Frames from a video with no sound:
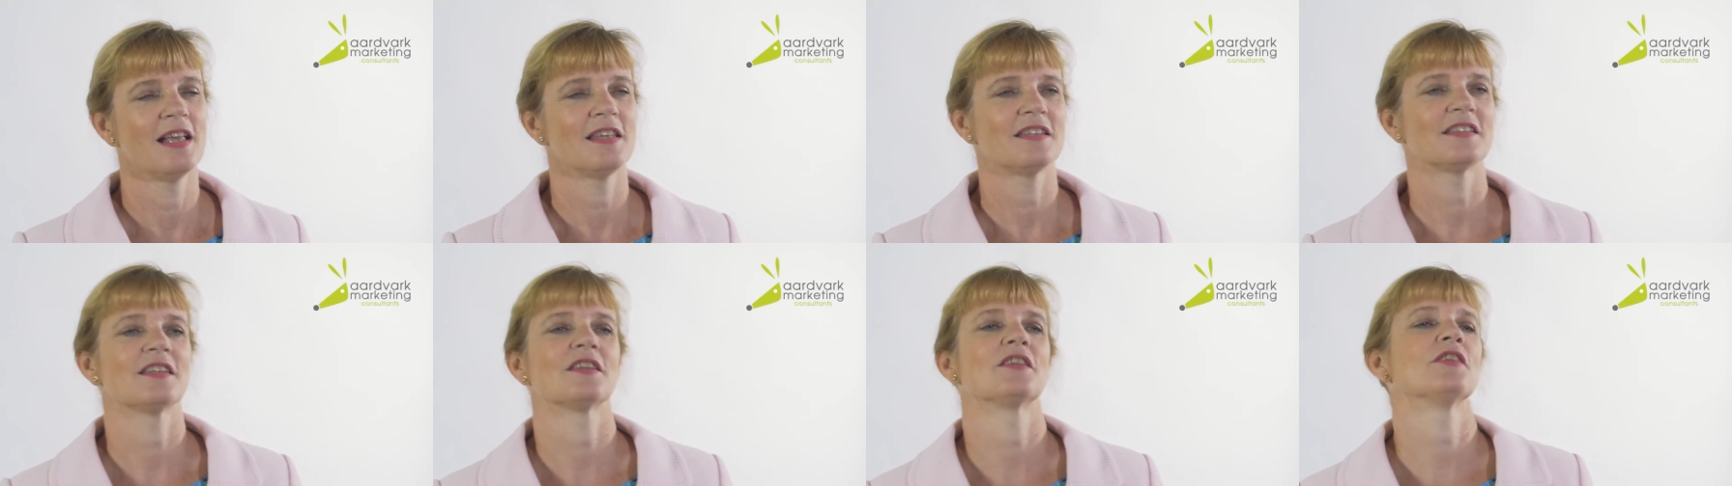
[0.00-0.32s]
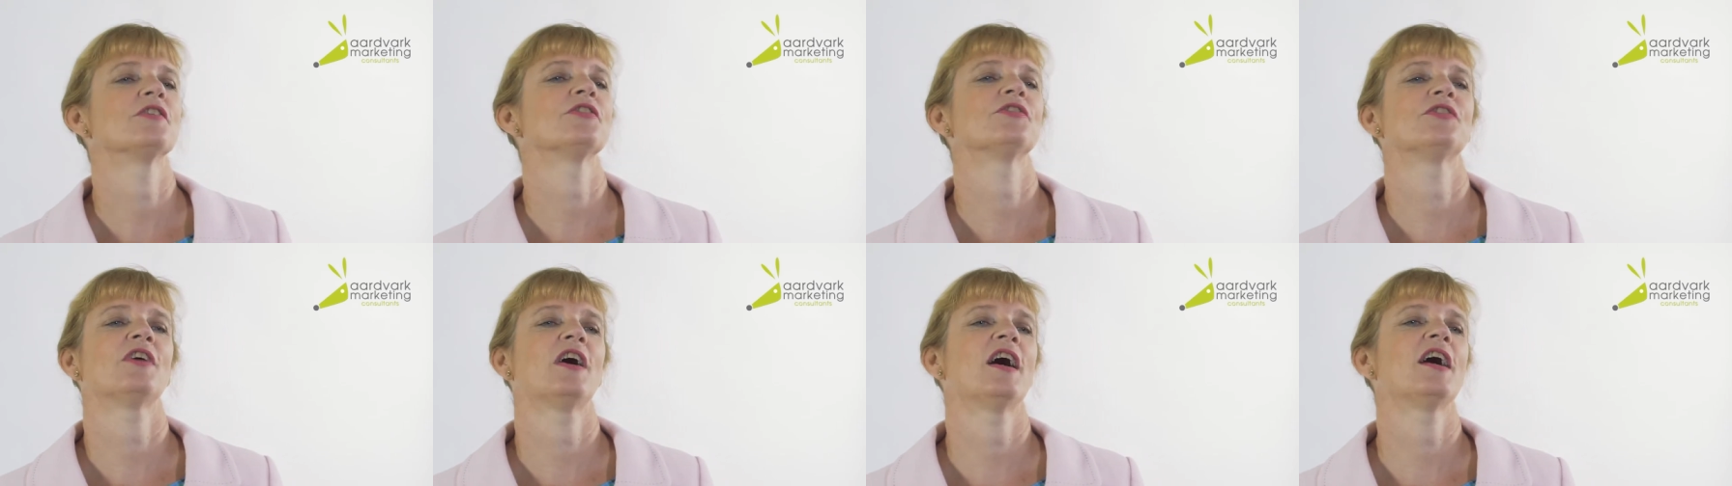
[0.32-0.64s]
So
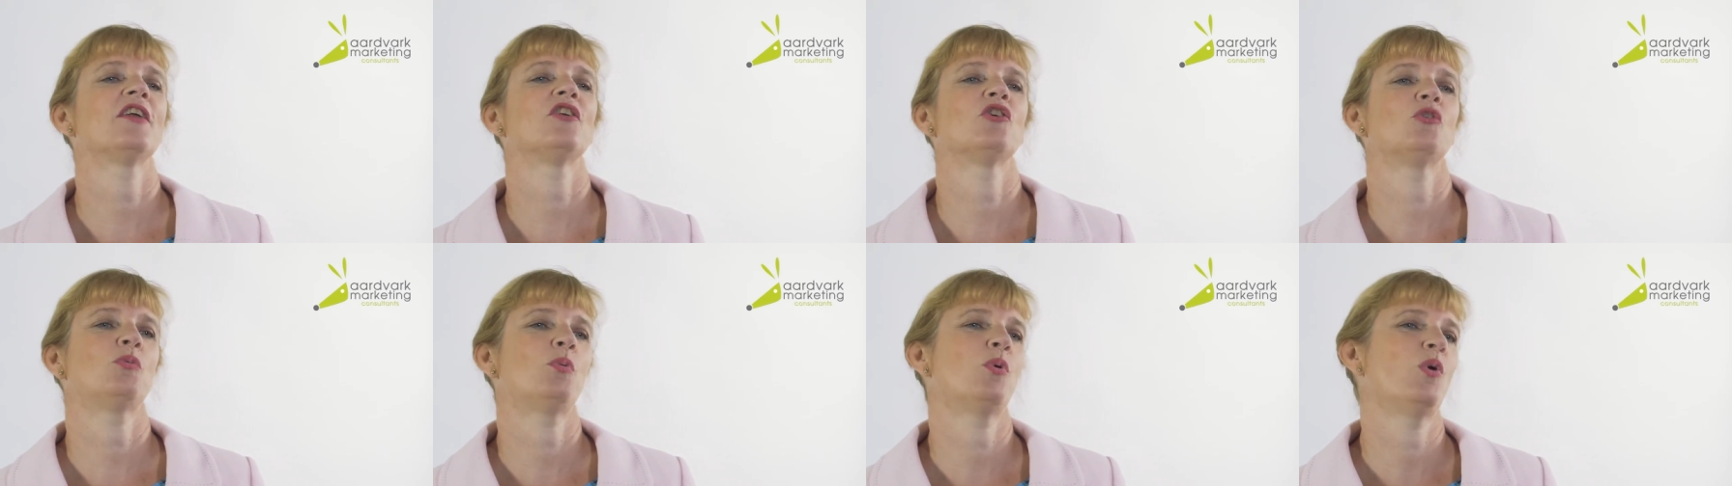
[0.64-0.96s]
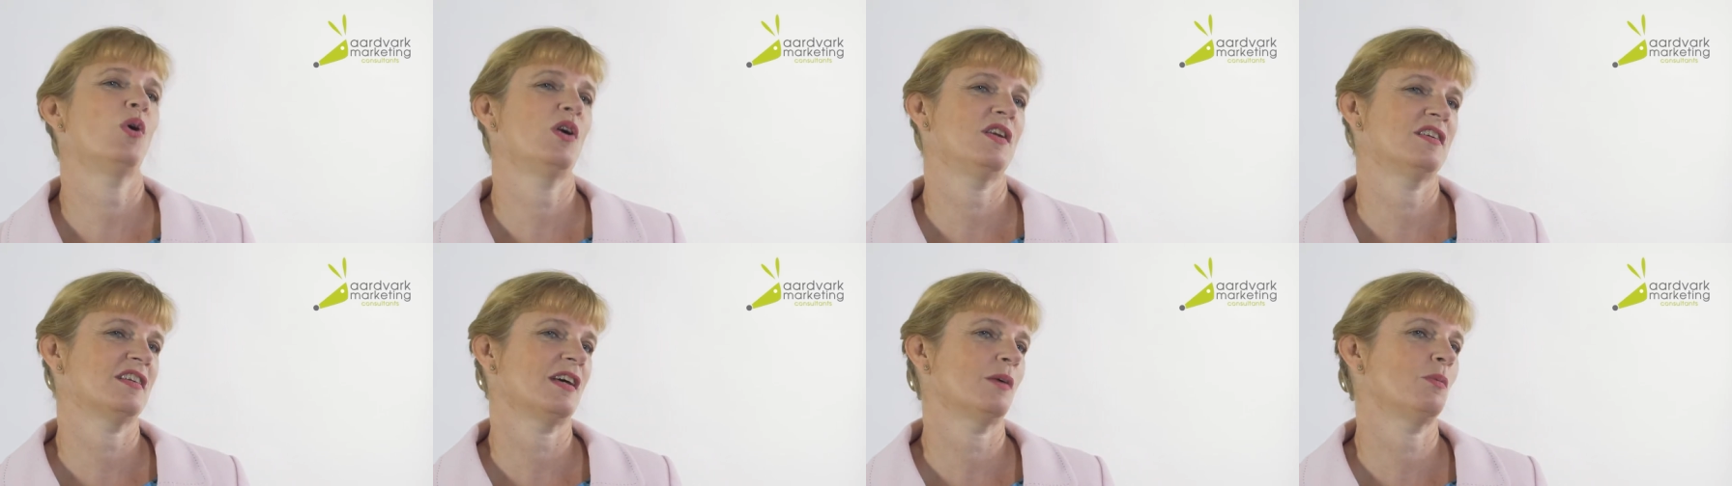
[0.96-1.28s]
the final
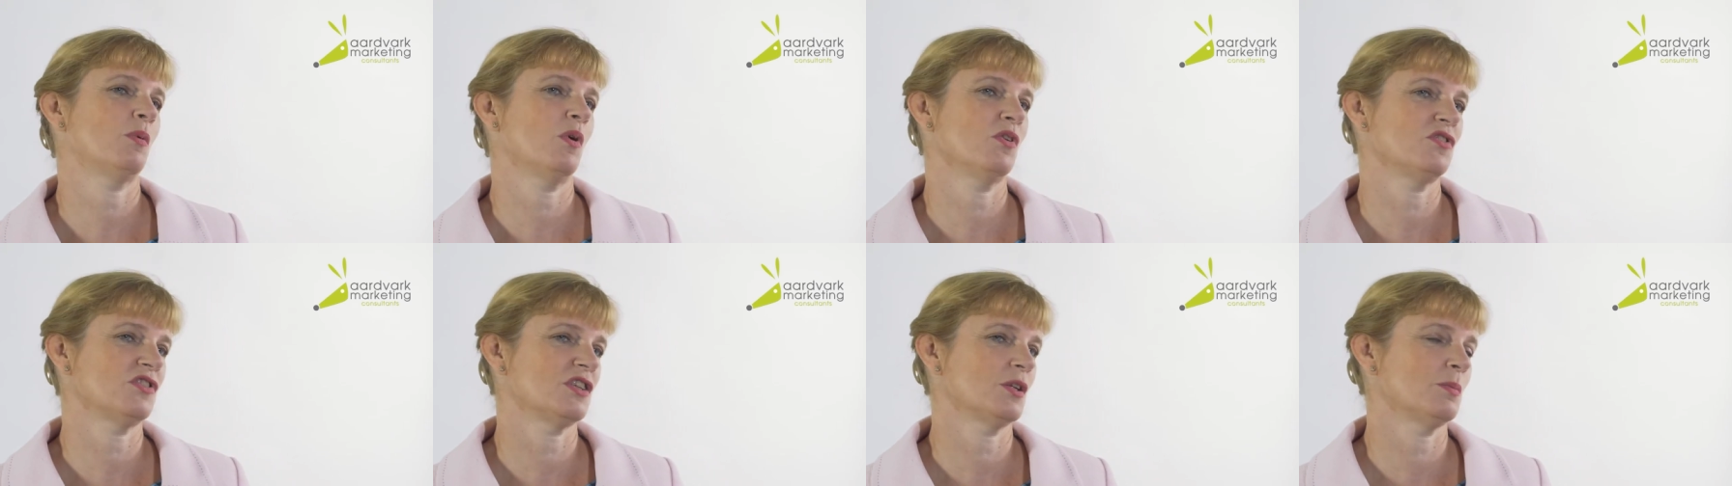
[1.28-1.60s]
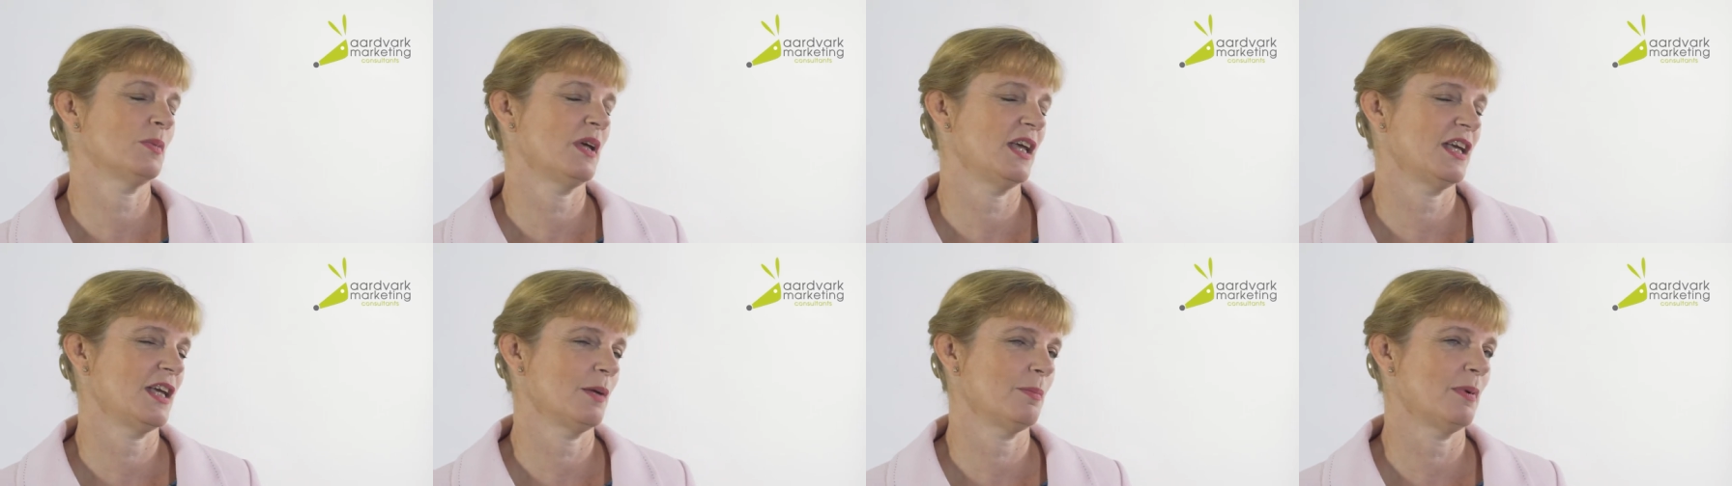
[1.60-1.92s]
point I want to
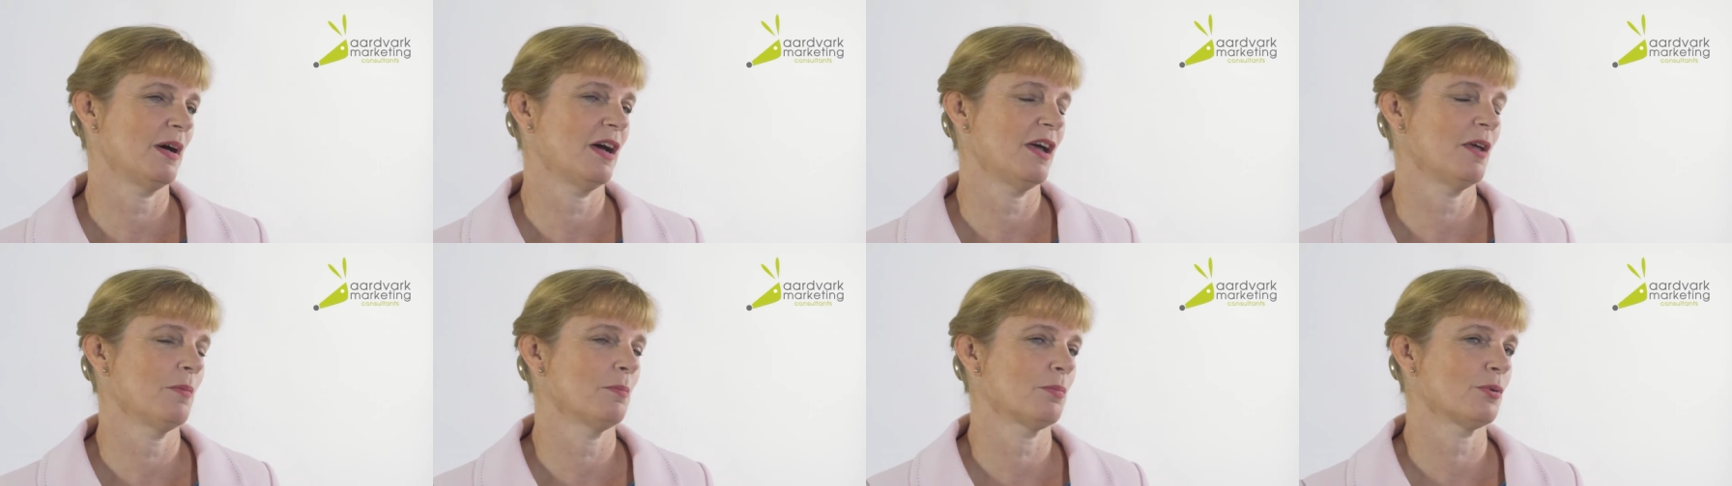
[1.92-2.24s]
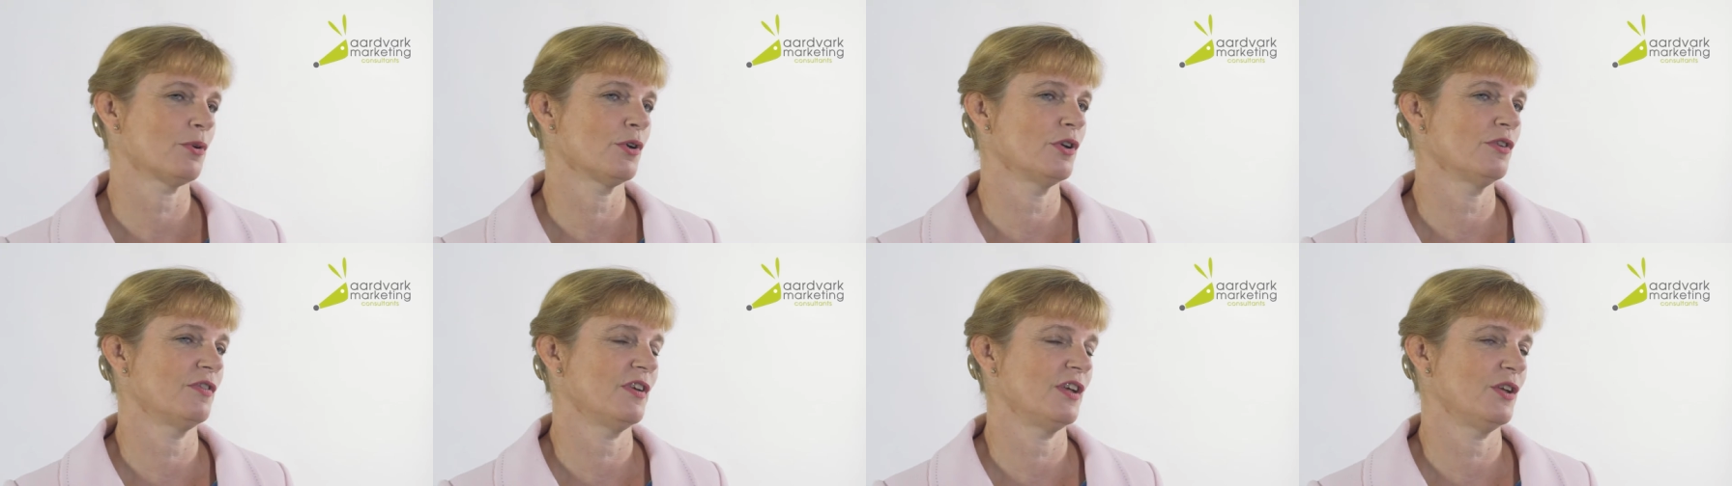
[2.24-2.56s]
make about
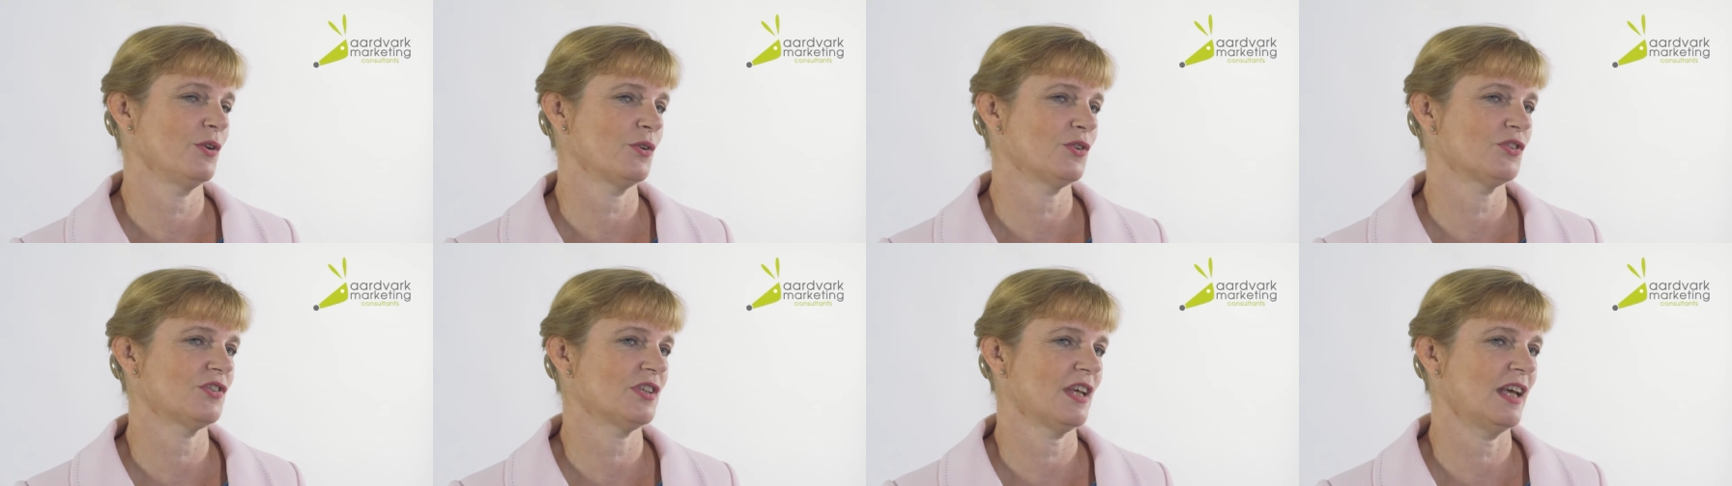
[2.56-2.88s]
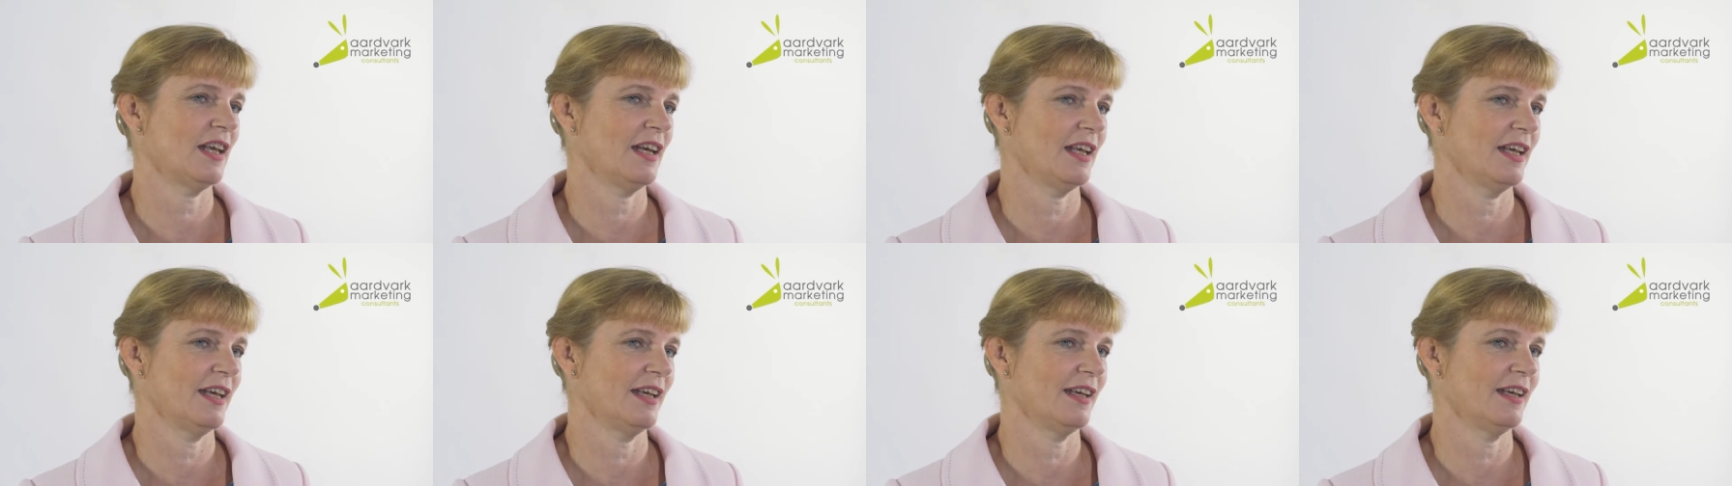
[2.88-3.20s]
improving your
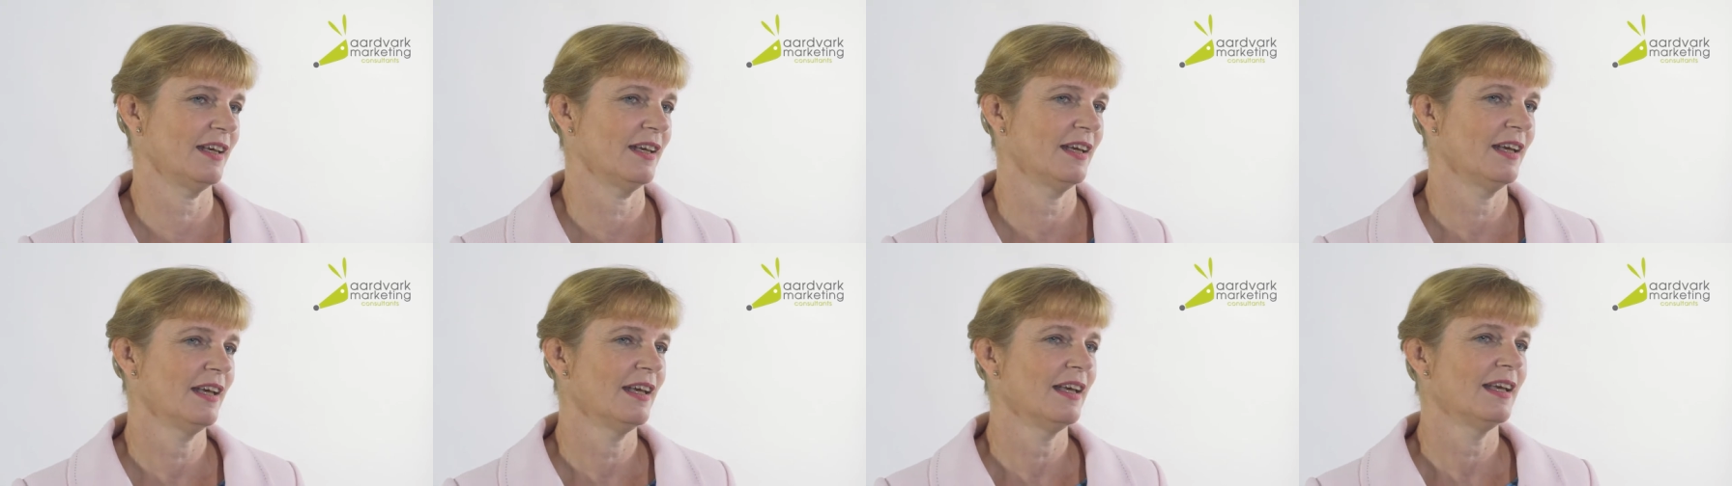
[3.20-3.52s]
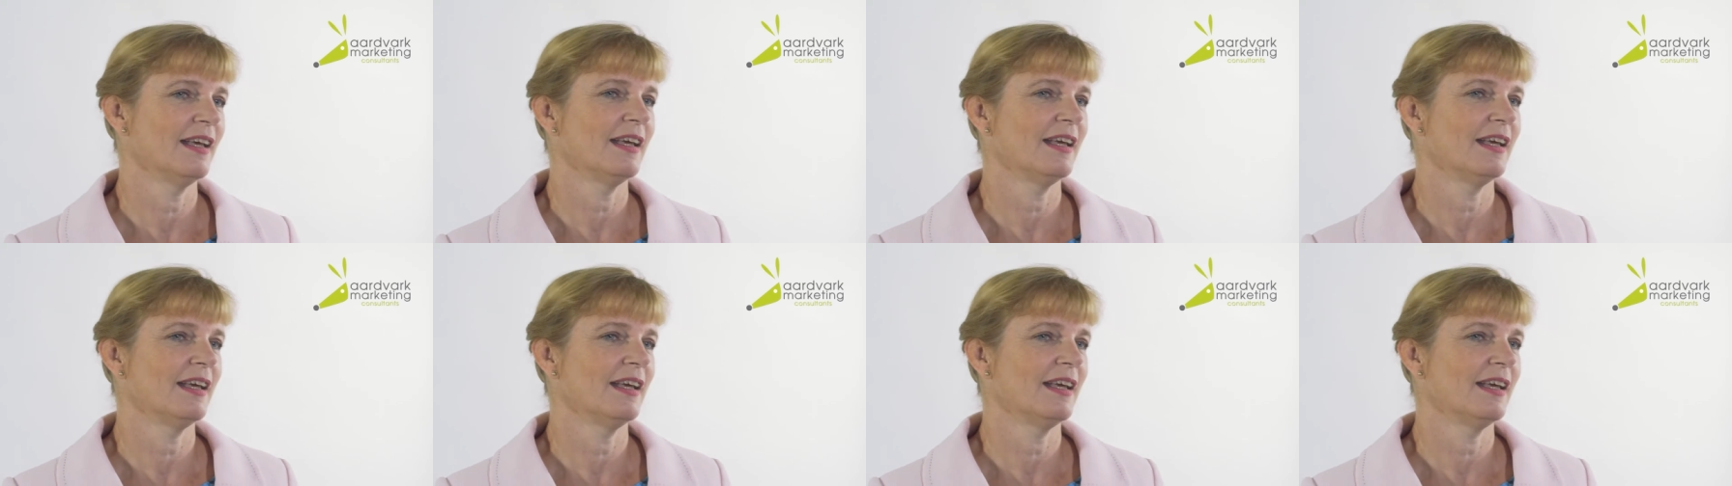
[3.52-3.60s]
selling